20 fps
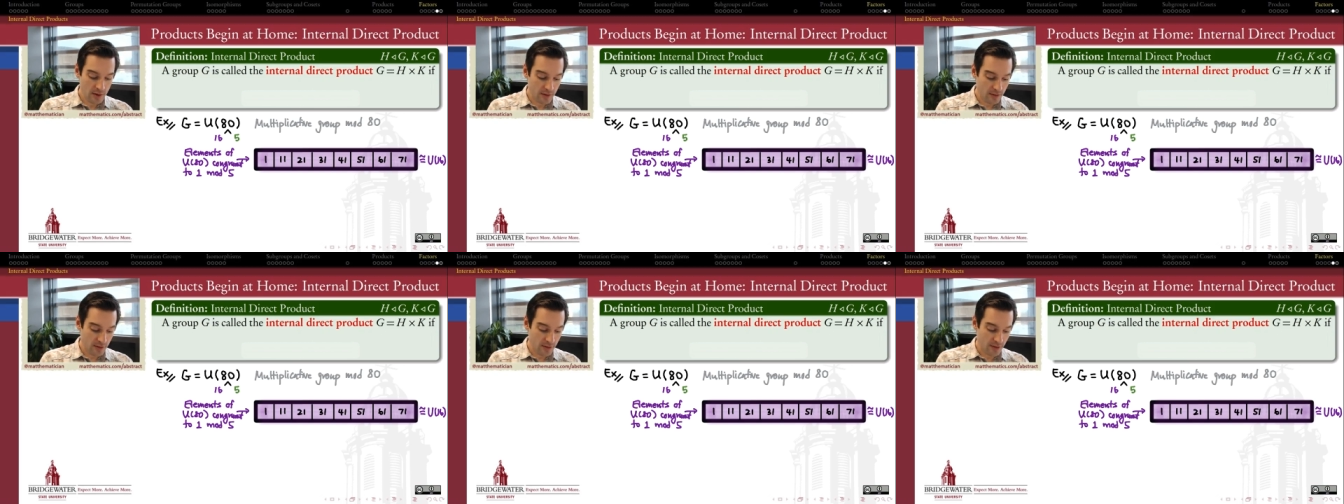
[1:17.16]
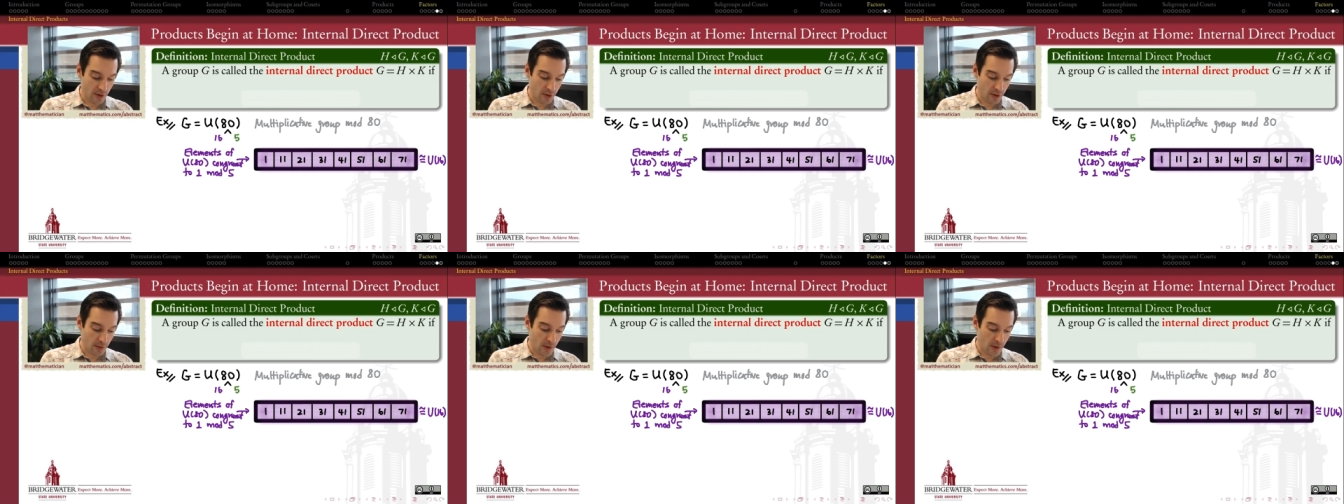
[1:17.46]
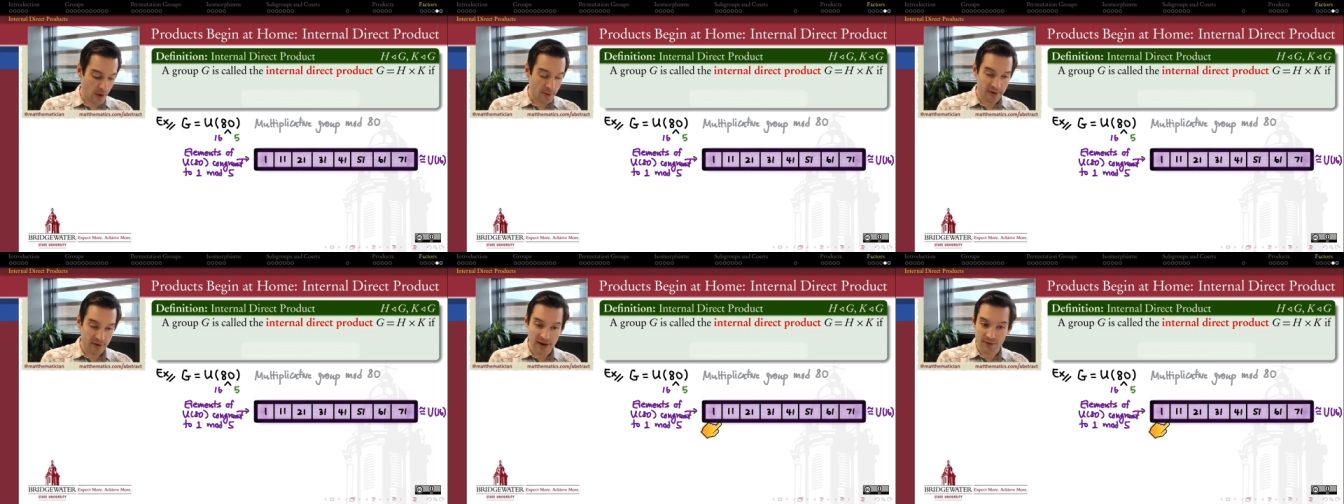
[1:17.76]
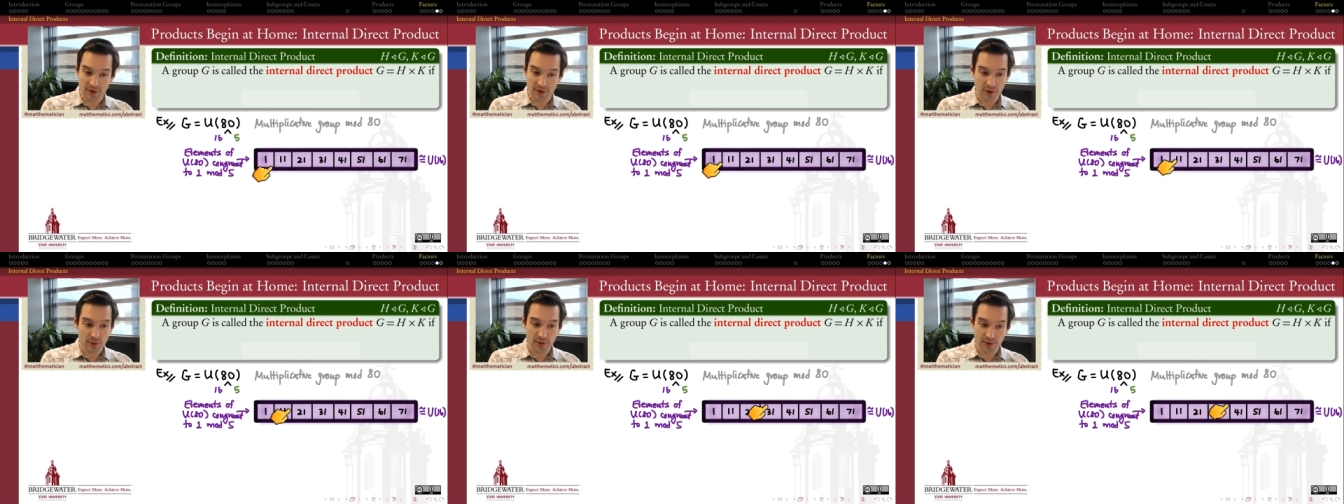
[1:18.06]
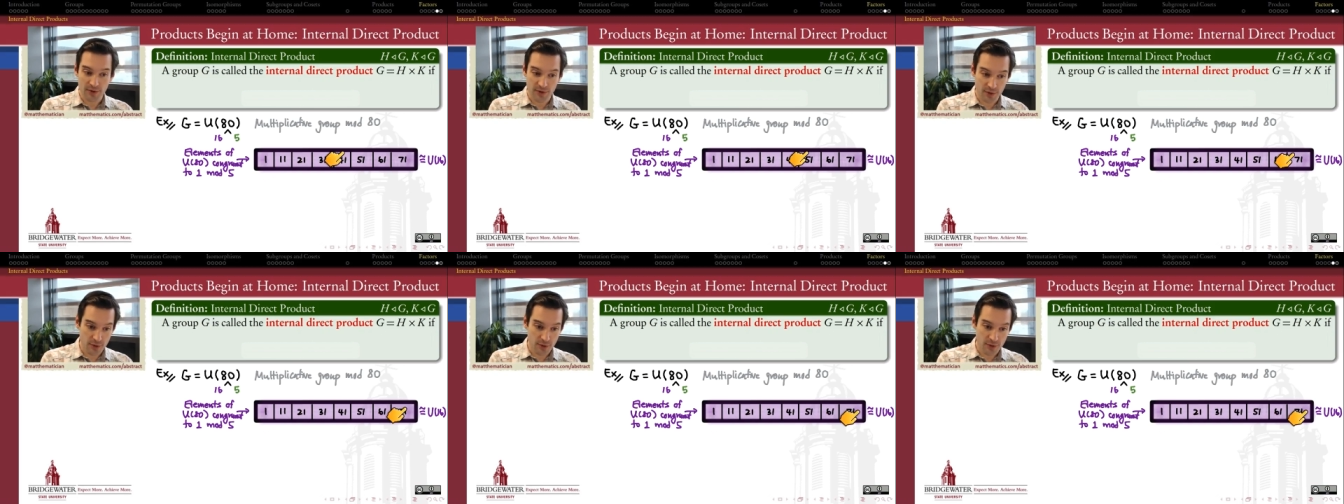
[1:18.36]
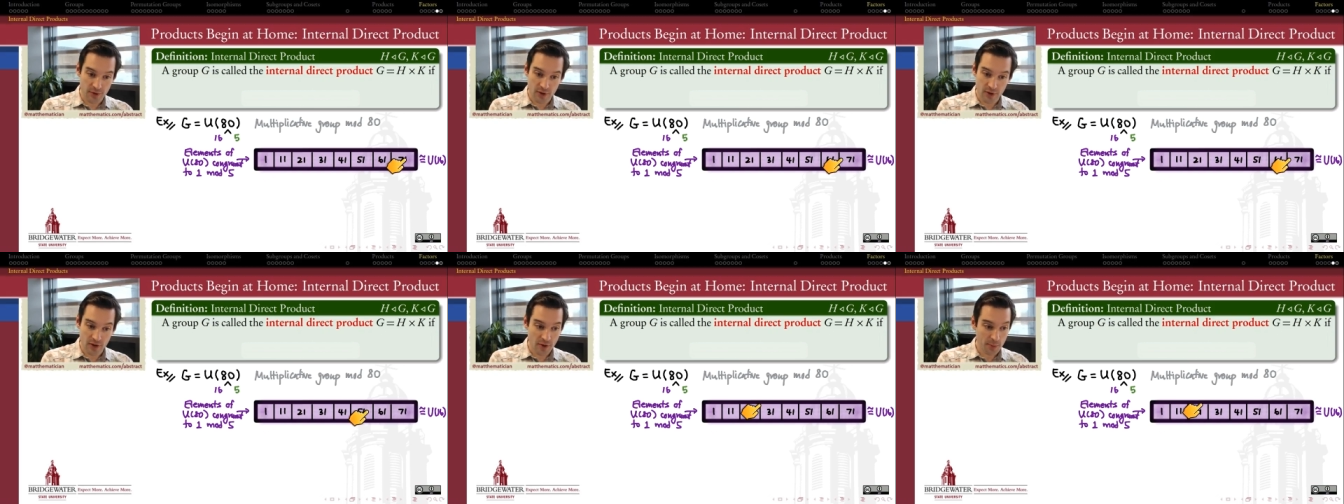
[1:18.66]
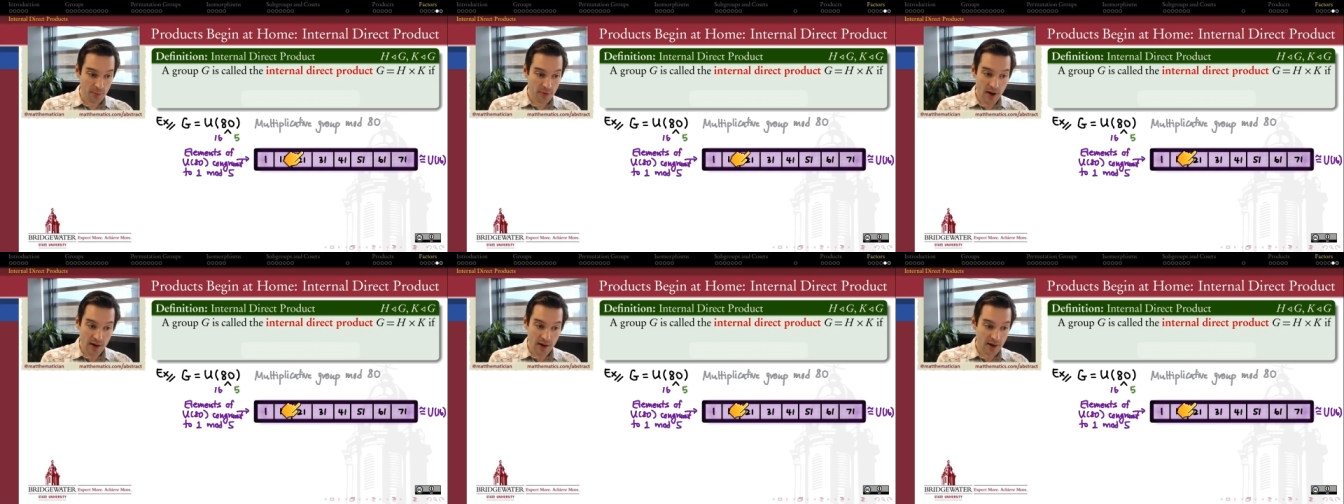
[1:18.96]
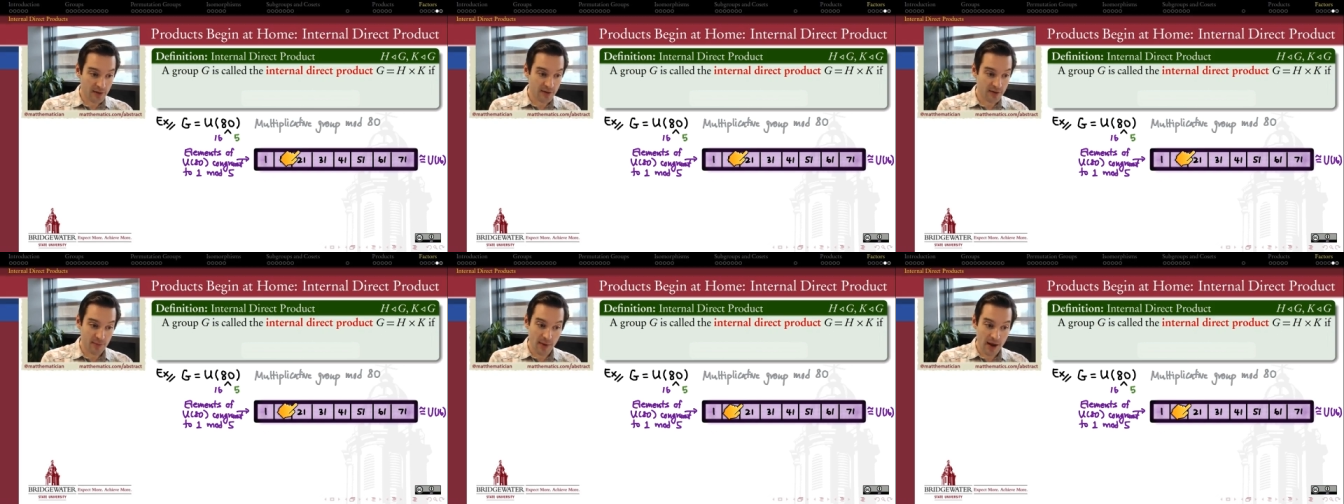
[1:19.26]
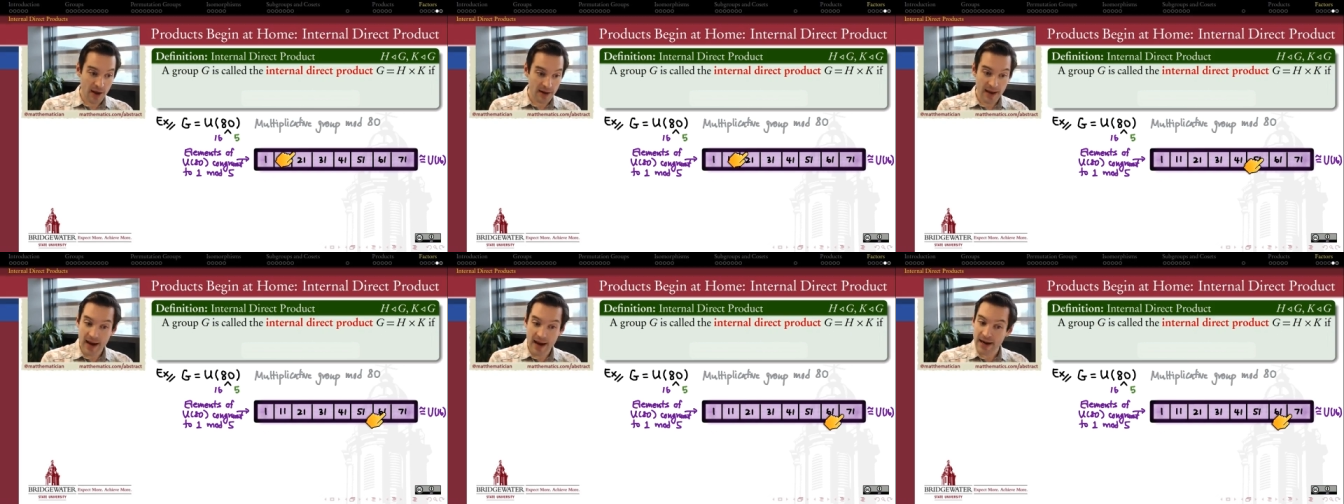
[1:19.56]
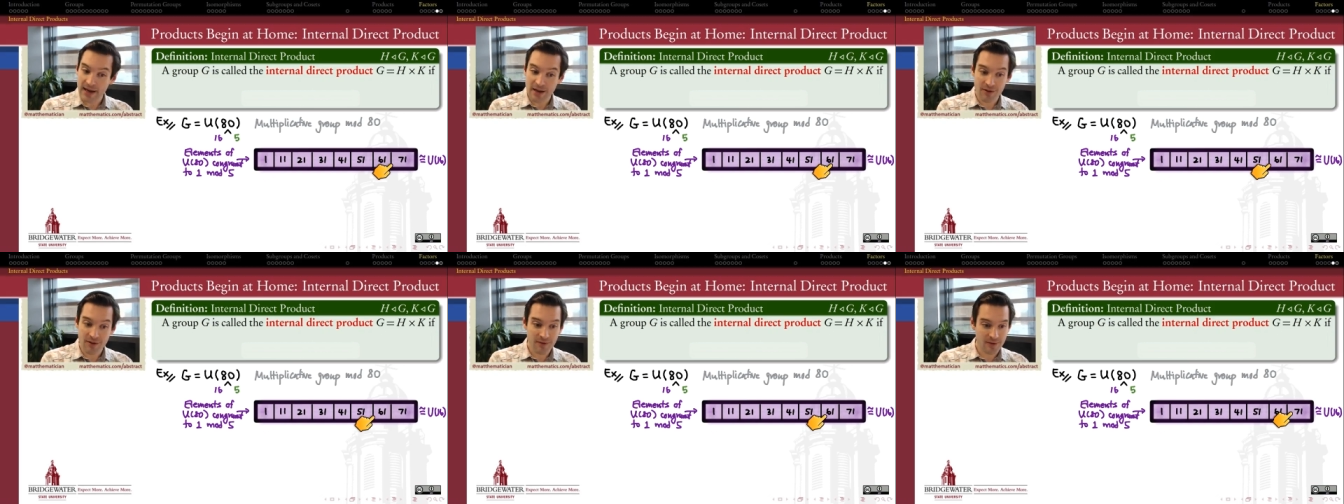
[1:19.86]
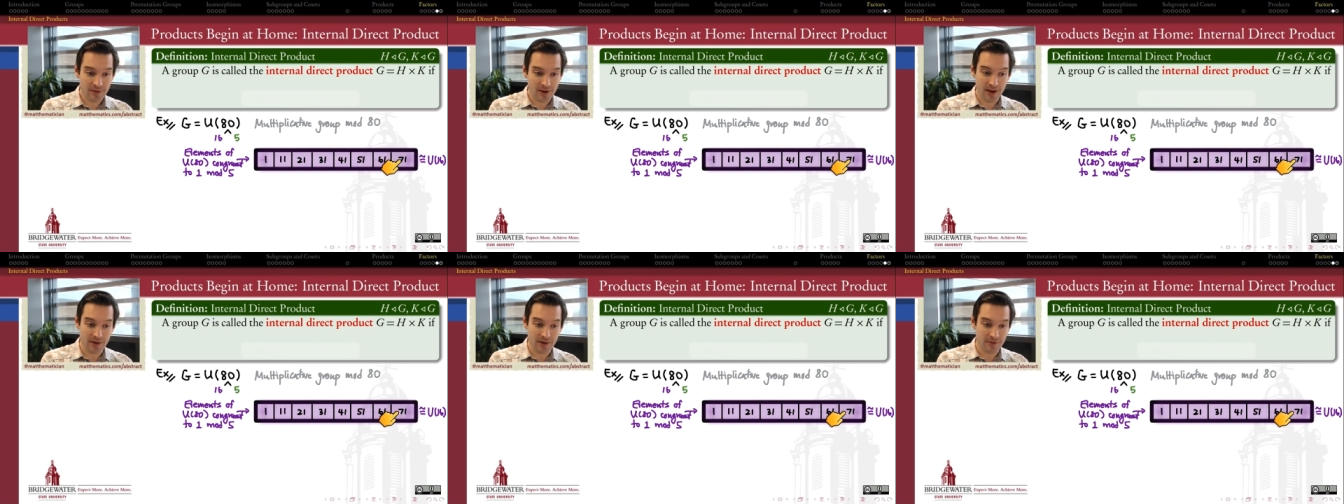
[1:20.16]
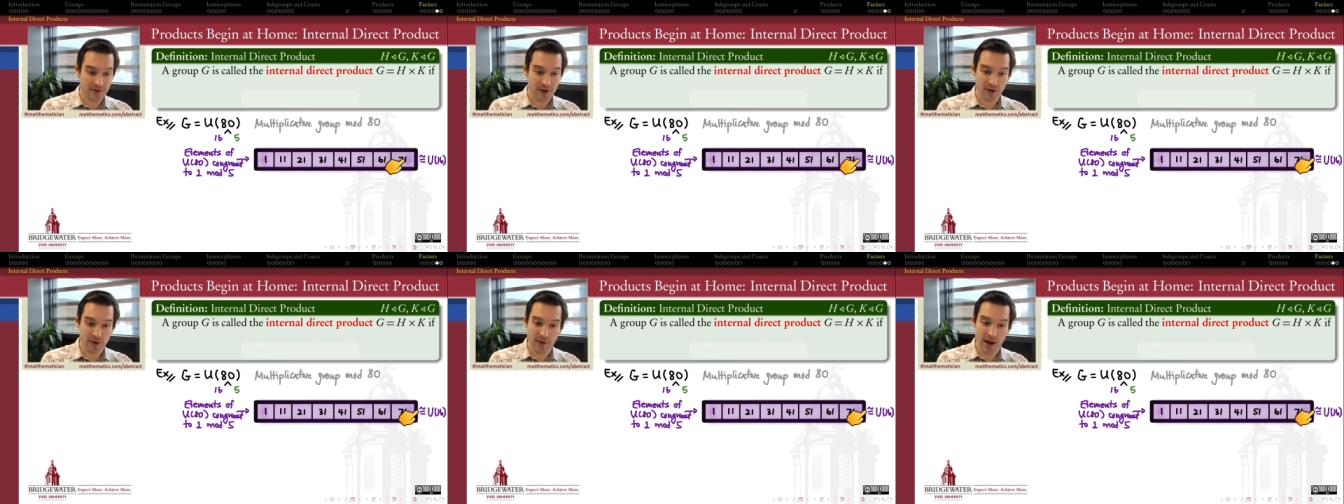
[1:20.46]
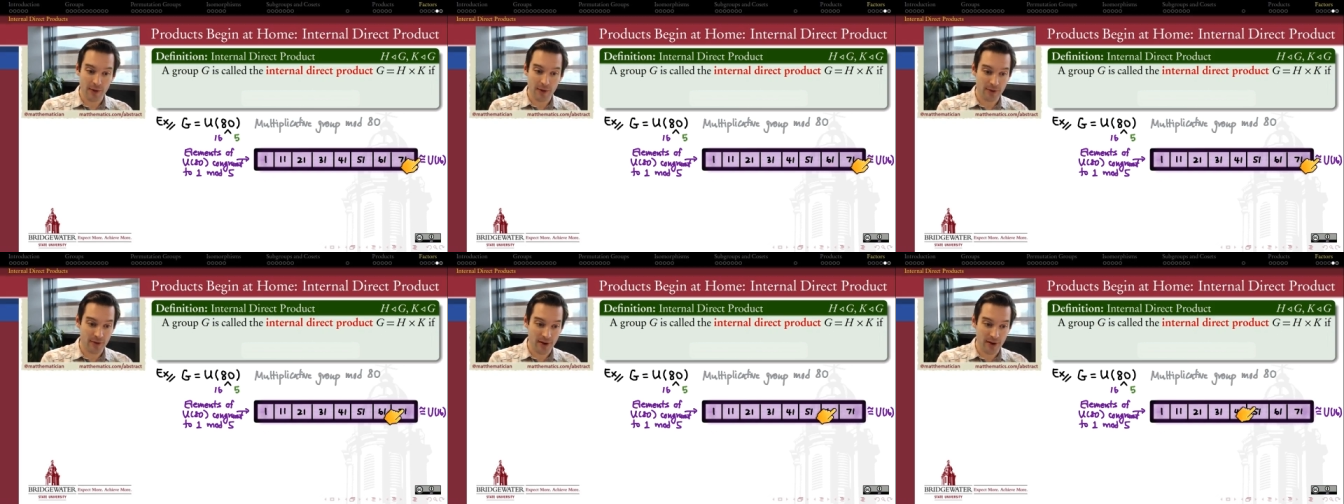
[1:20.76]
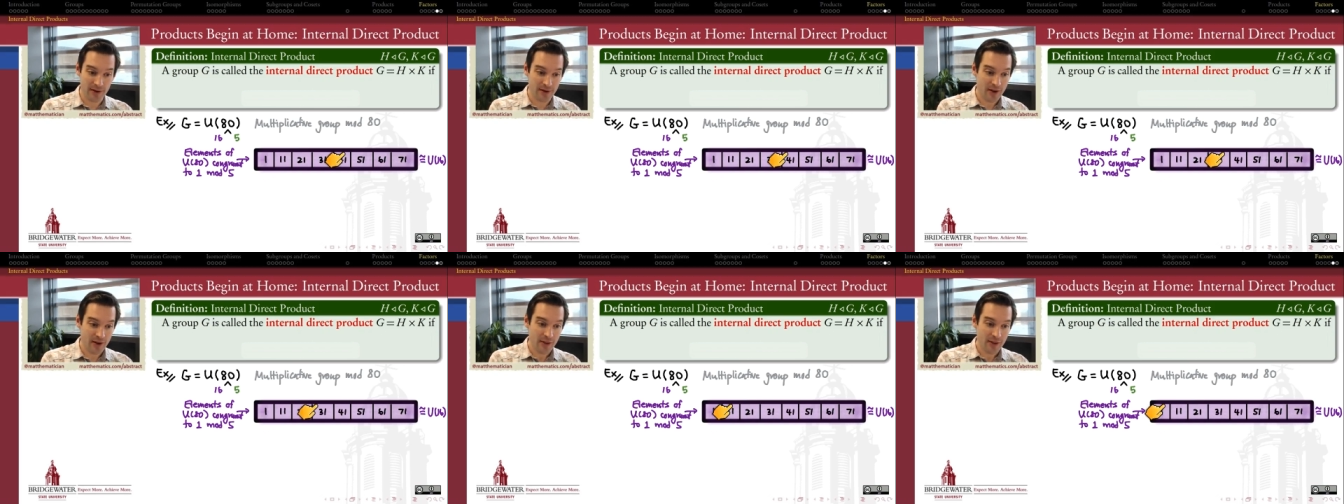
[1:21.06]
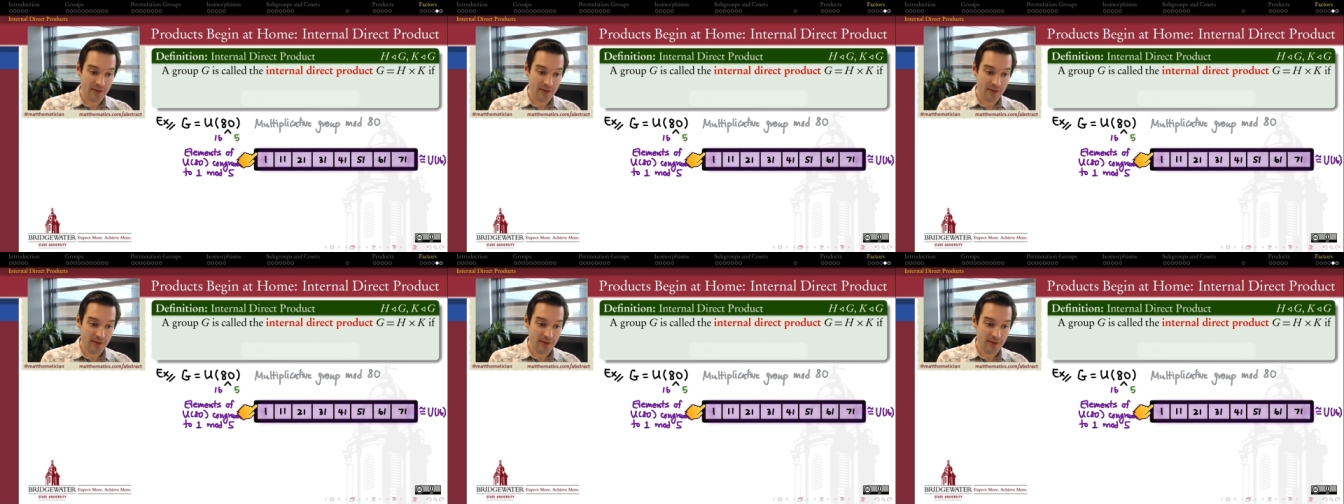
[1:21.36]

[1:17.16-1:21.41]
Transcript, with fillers: So all we'd have to do is do the, the products mod 80 and figure out that